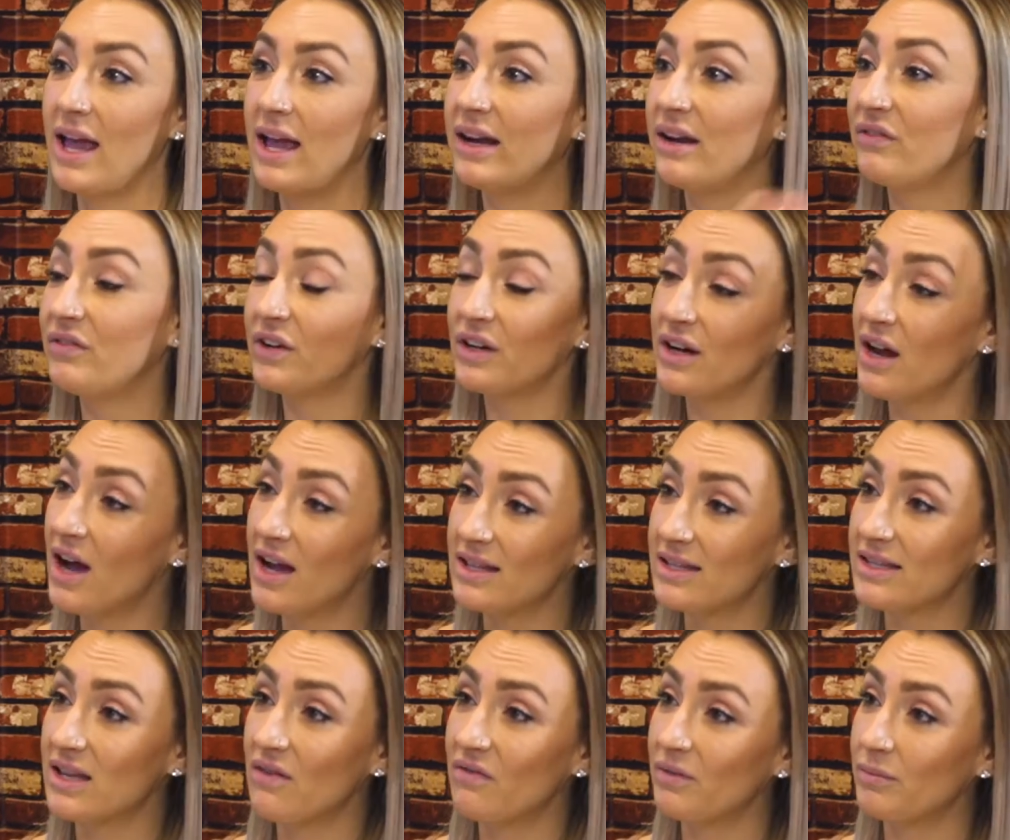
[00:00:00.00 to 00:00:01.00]
And if you're not
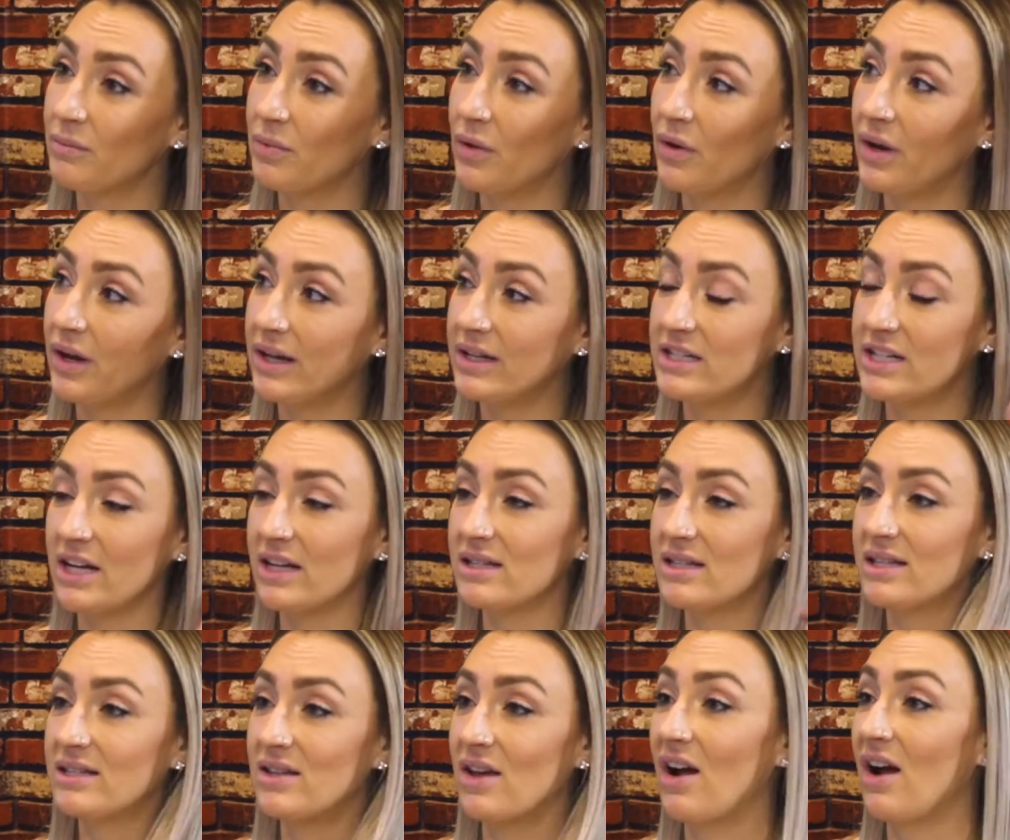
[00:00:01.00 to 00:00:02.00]
self-employed,
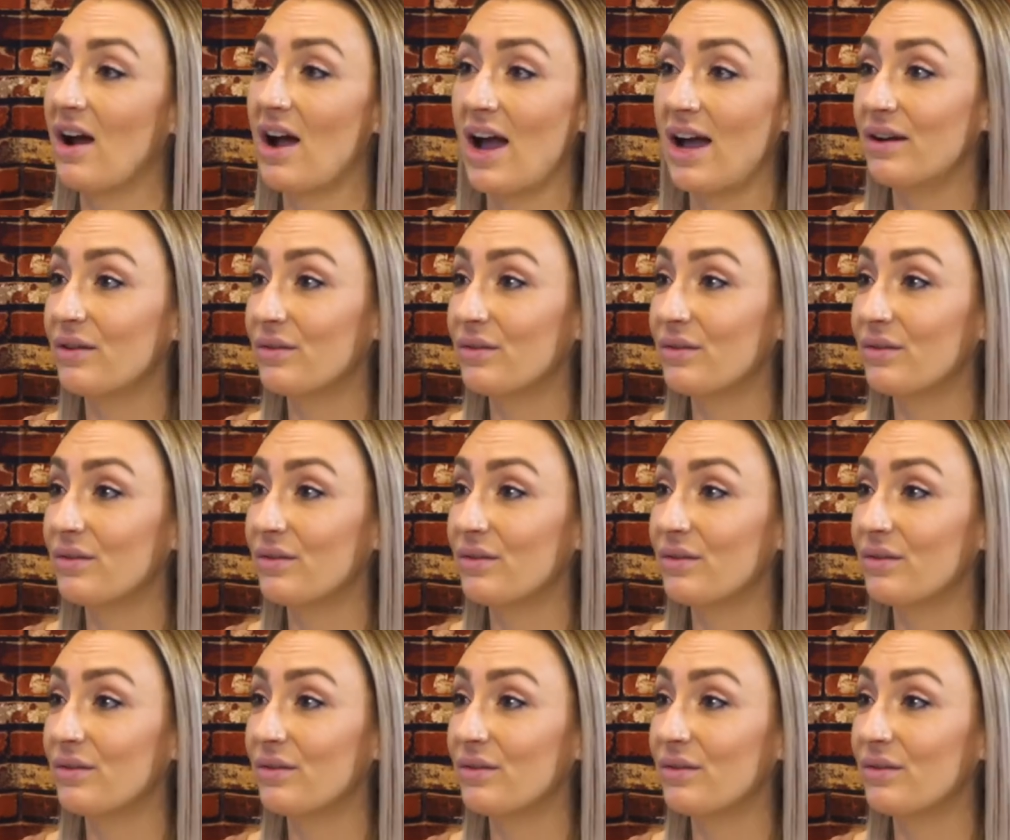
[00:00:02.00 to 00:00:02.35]
chances are I